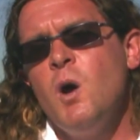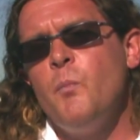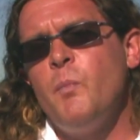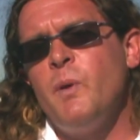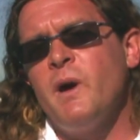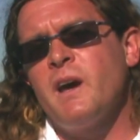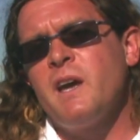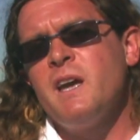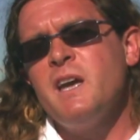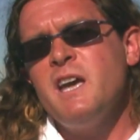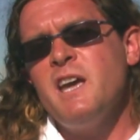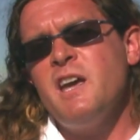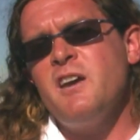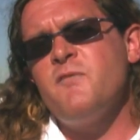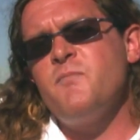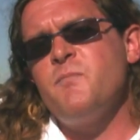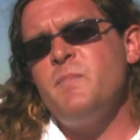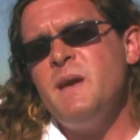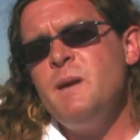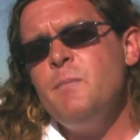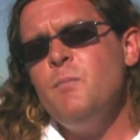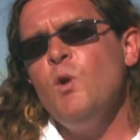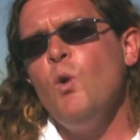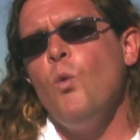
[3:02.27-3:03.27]
But if
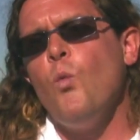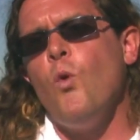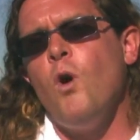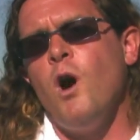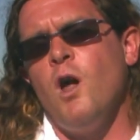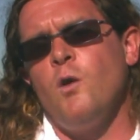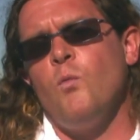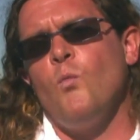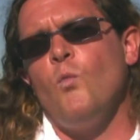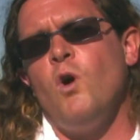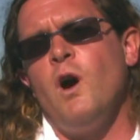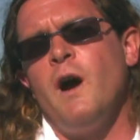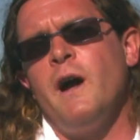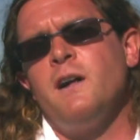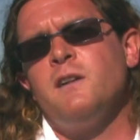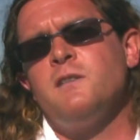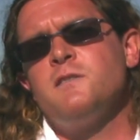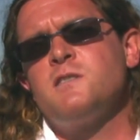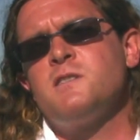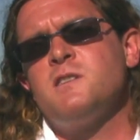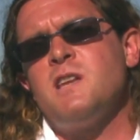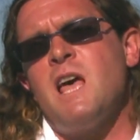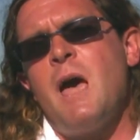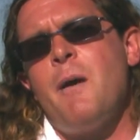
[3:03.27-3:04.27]
people want
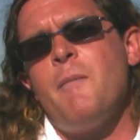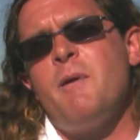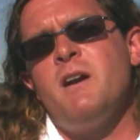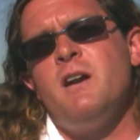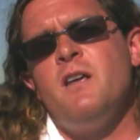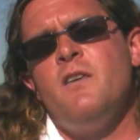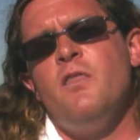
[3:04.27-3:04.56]
wild salmon